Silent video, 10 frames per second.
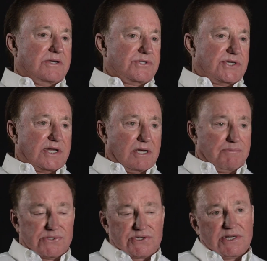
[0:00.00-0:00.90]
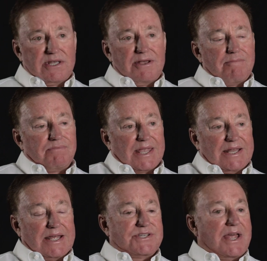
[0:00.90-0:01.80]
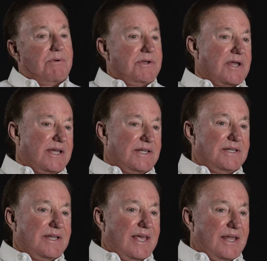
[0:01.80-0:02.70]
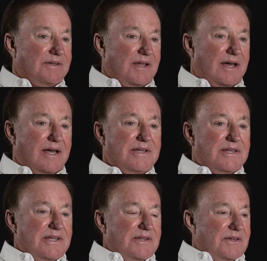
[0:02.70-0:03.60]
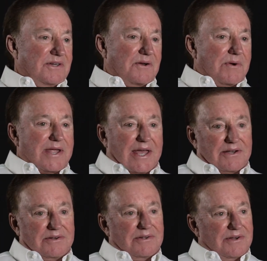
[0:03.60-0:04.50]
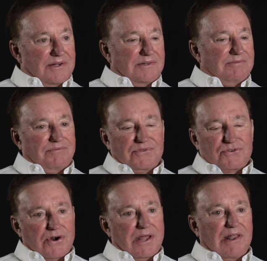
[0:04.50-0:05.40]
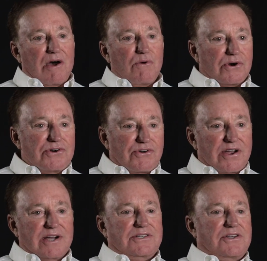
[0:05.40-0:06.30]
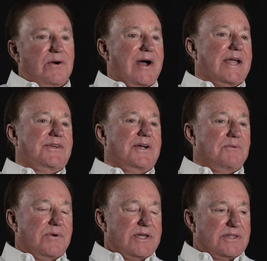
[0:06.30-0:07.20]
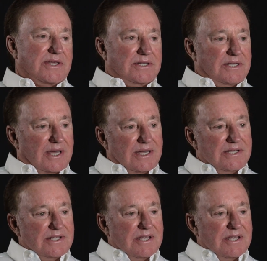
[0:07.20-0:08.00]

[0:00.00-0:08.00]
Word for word: Coast to help us. And that's how we done it. And, uh, you know, we had a, a truck, loaner truck to go out there with. and. Uh,